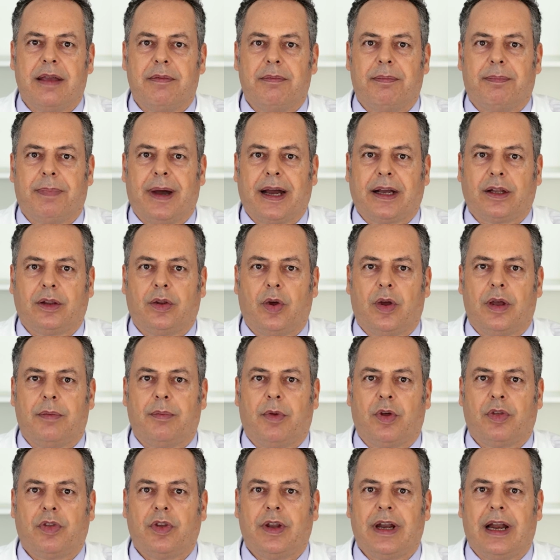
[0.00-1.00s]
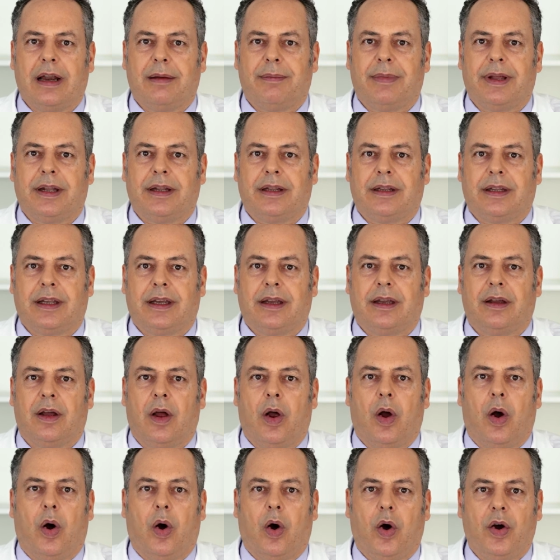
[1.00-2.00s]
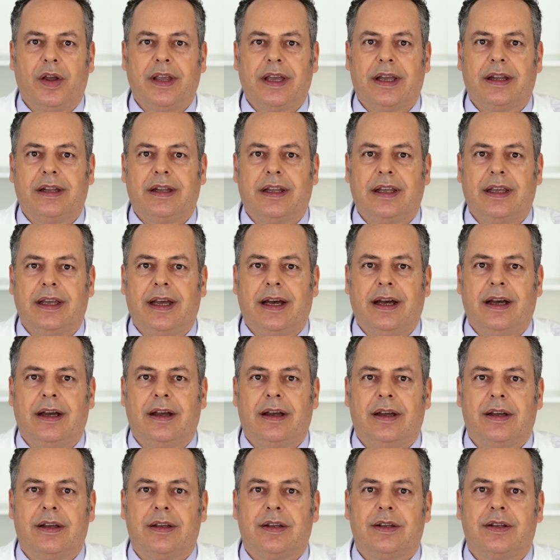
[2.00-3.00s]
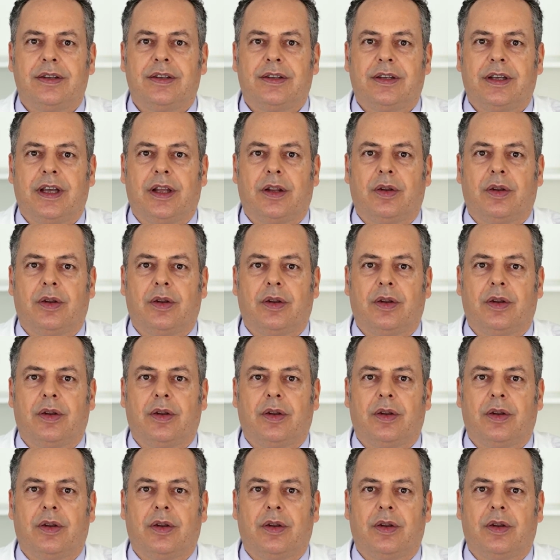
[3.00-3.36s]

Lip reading: root of the patient and resolve traumatic episodes